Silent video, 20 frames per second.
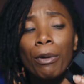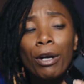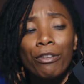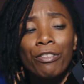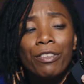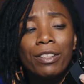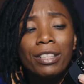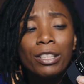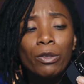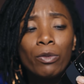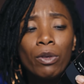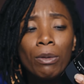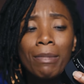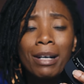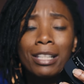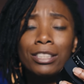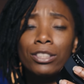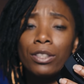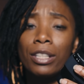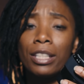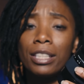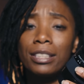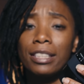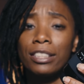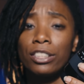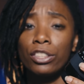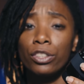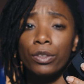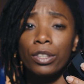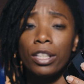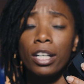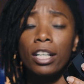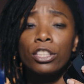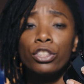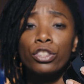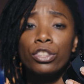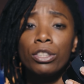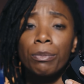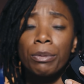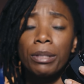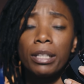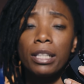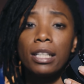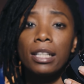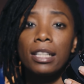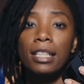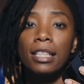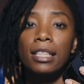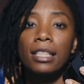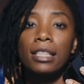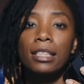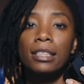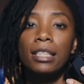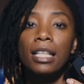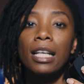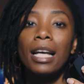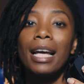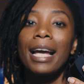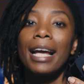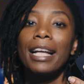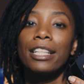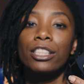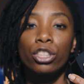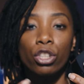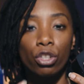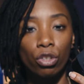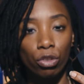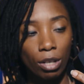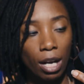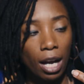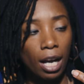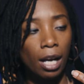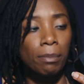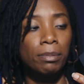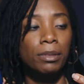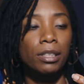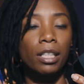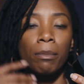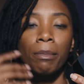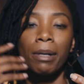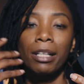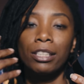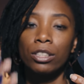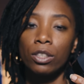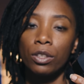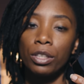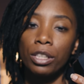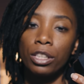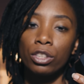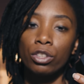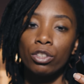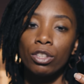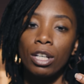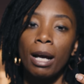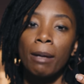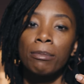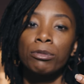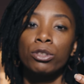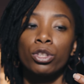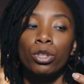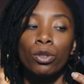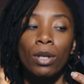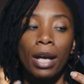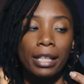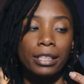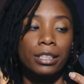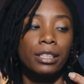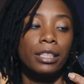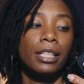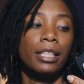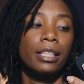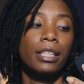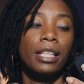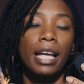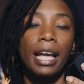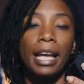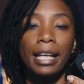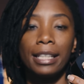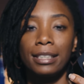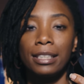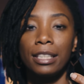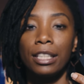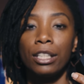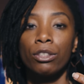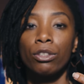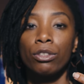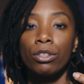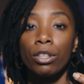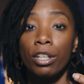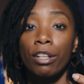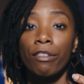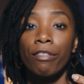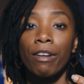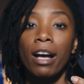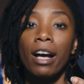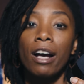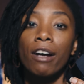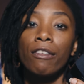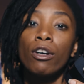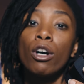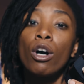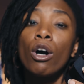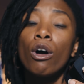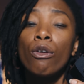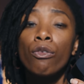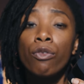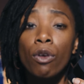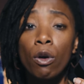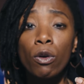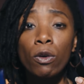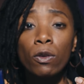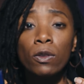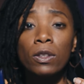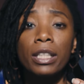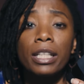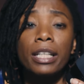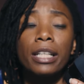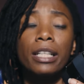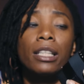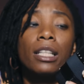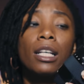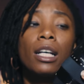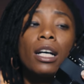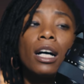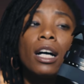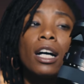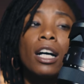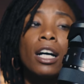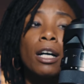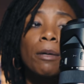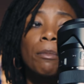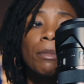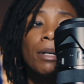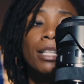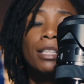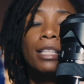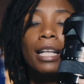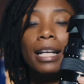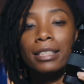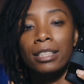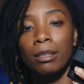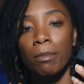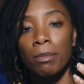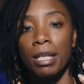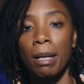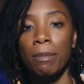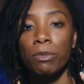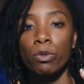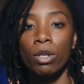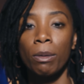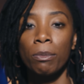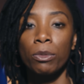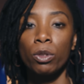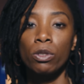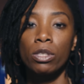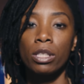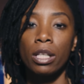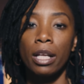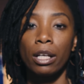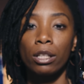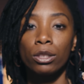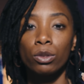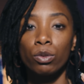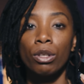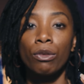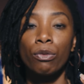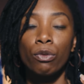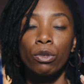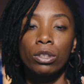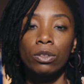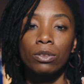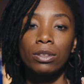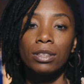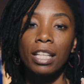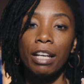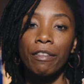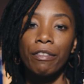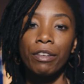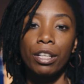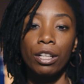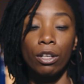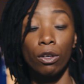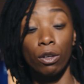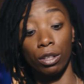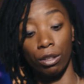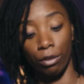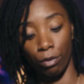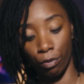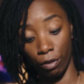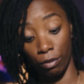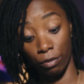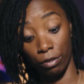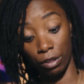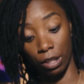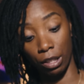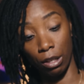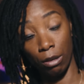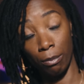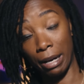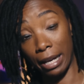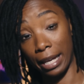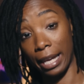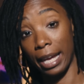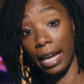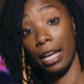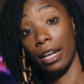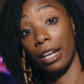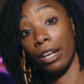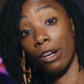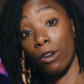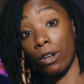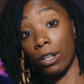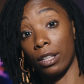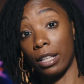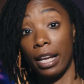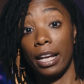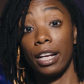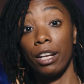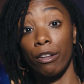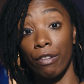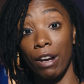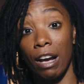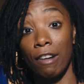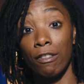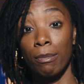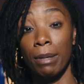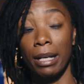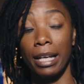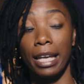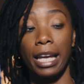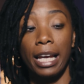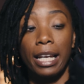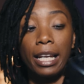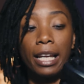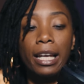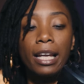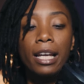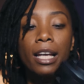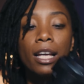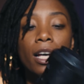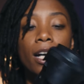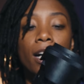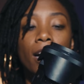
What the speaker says: perfectly with my Sony 6300 because it's cropped, and my Sony's cropped, so you actually get the 18-35 focal length. Unlike sometimes when I'm using like a 24-70 or the 50 on my Canon or the 85 on my Canon.